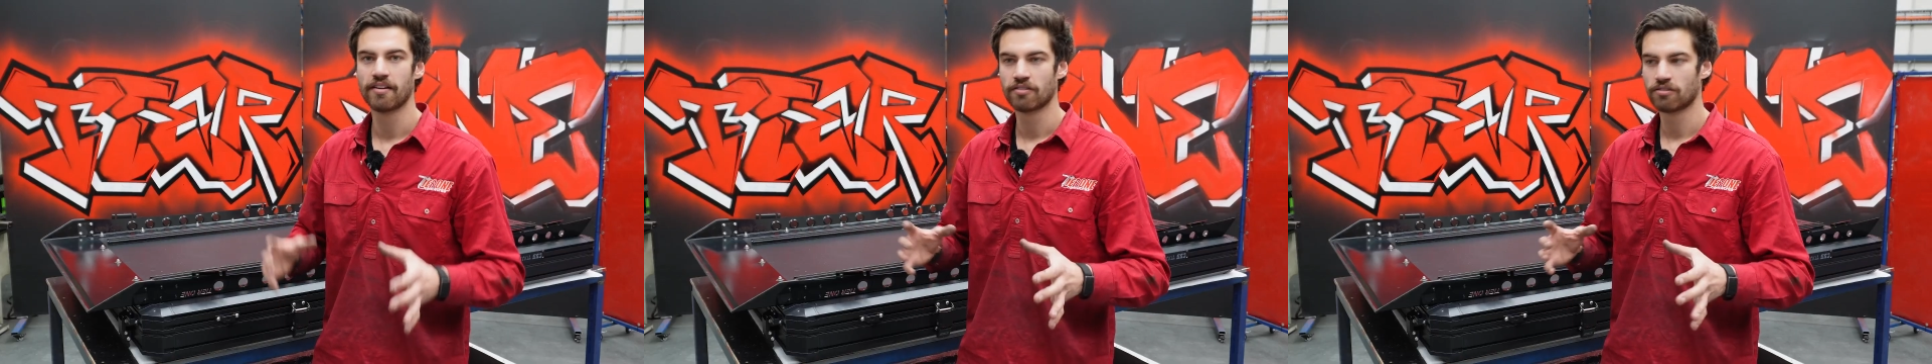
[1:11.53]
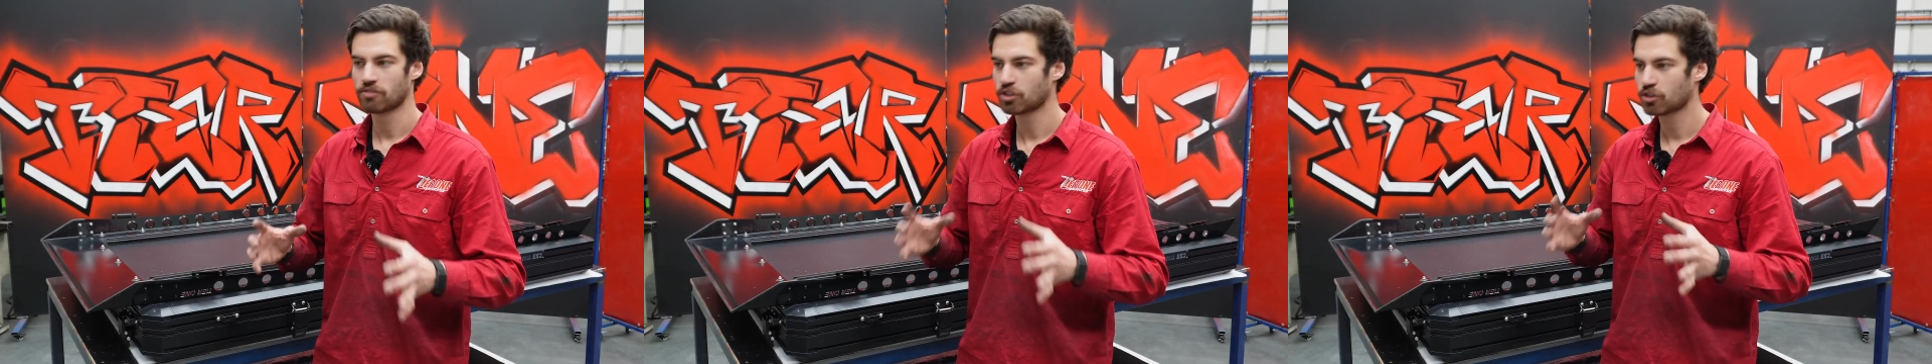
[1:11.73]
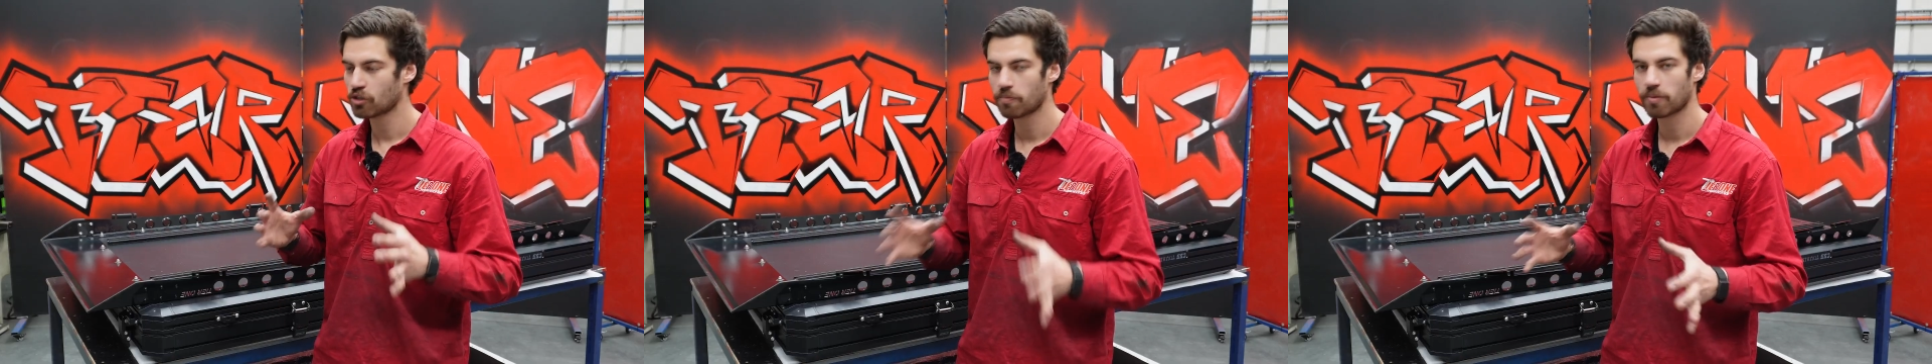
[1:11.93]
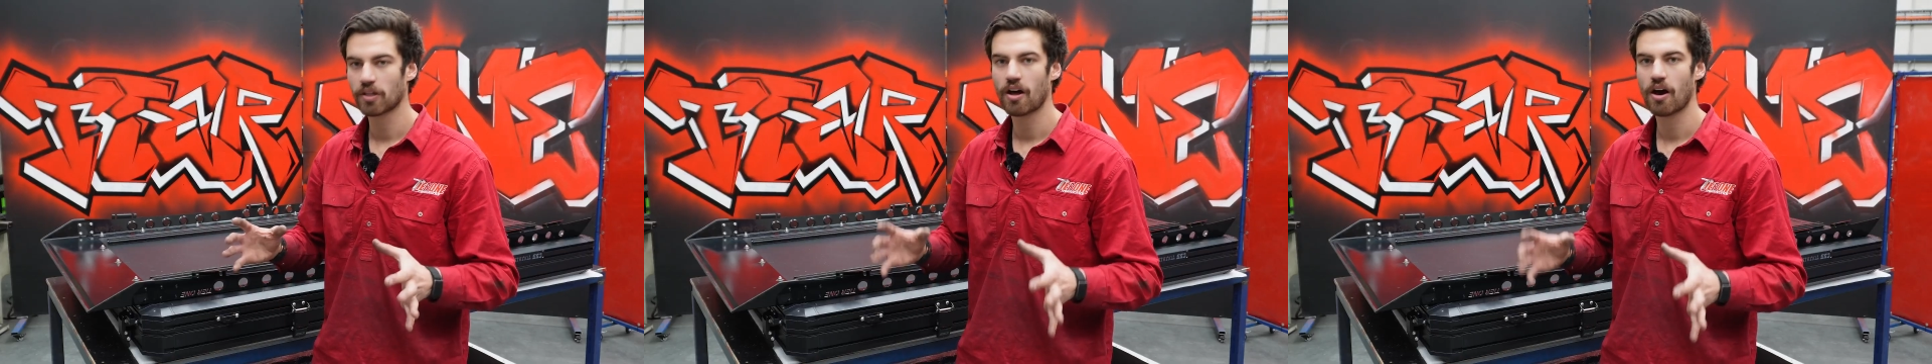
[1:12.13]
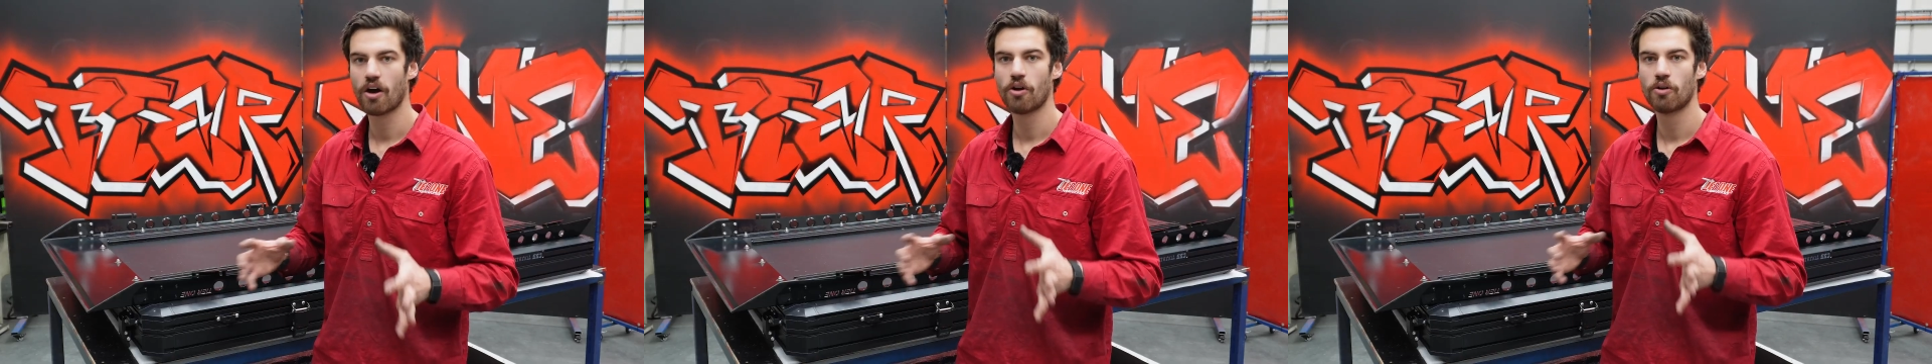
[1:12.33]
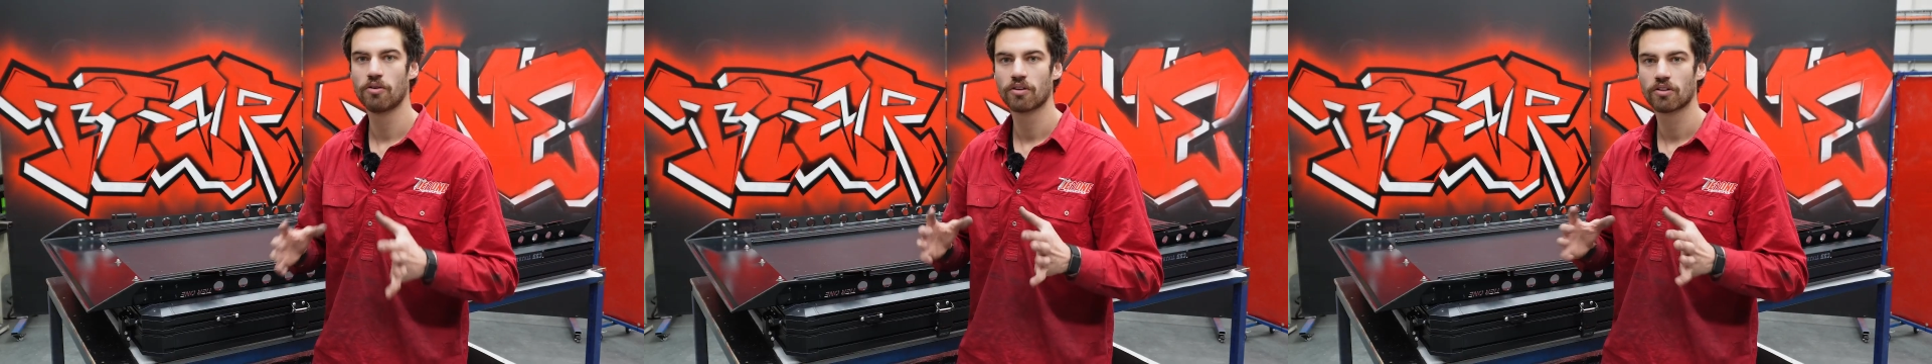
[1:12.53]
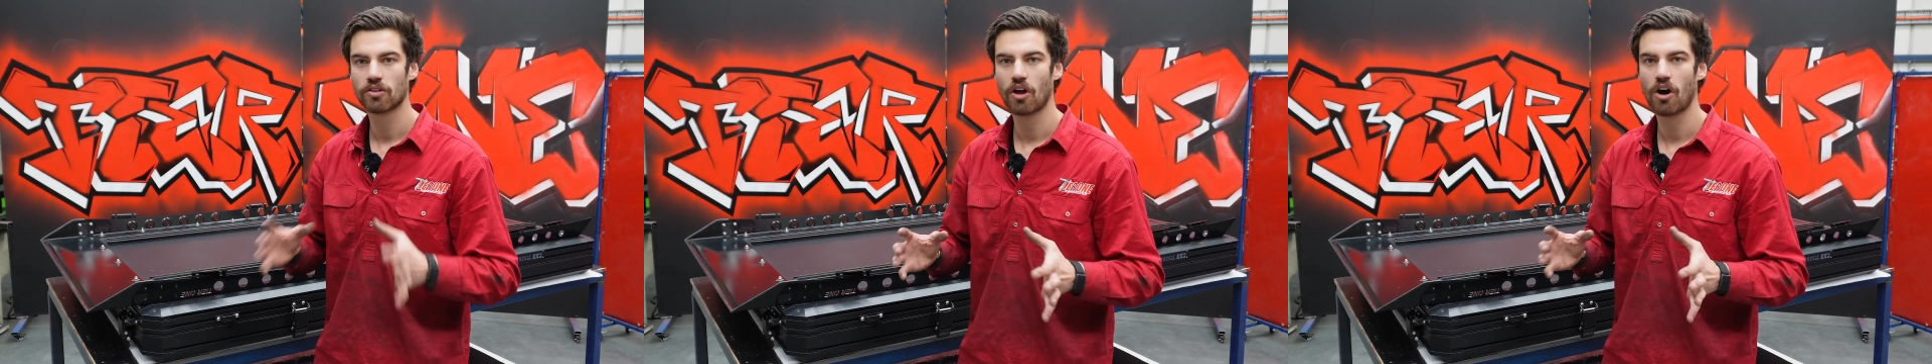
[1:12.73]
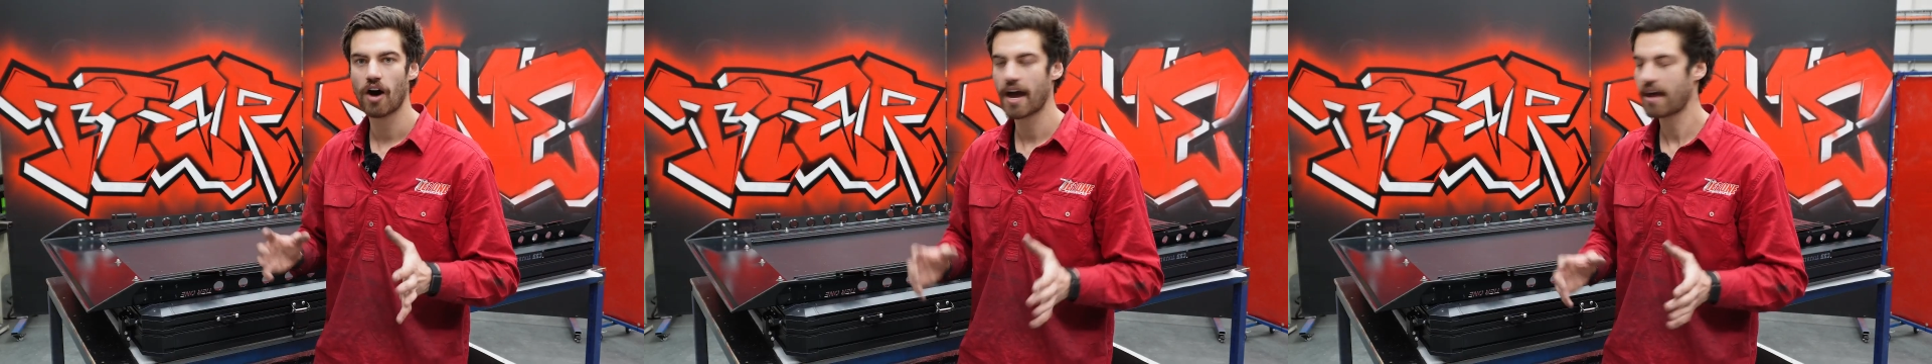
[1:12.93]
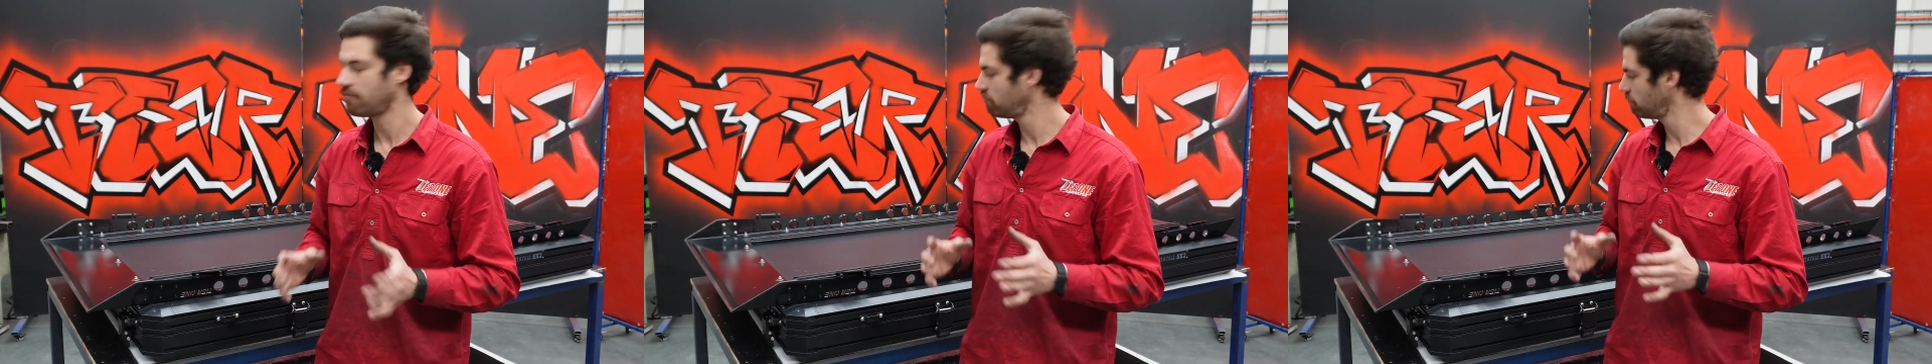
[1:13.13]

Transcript: super low, light,